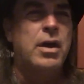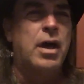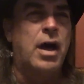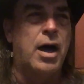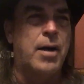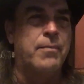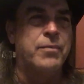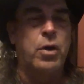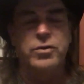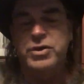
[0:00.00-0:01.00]

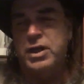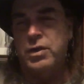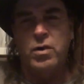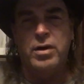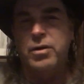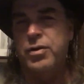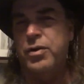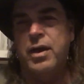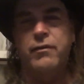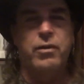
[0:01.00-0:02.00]
The whole Skinwalker
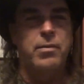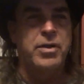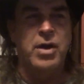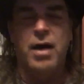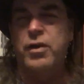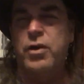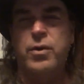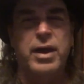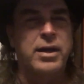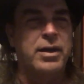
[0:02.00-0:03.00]
thing from the Navajo
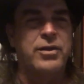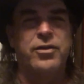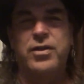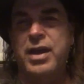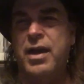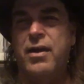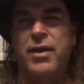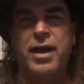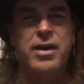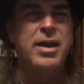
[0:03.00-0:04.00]
Indians in the
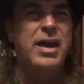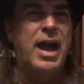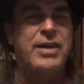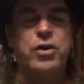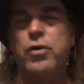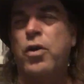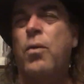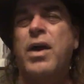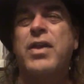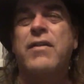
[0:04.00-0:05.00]
area, I don't know
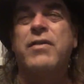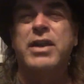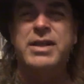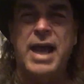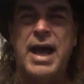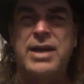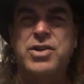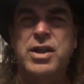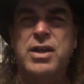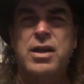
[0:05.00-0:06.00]
why they even
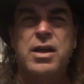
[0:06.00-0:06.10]
attach it,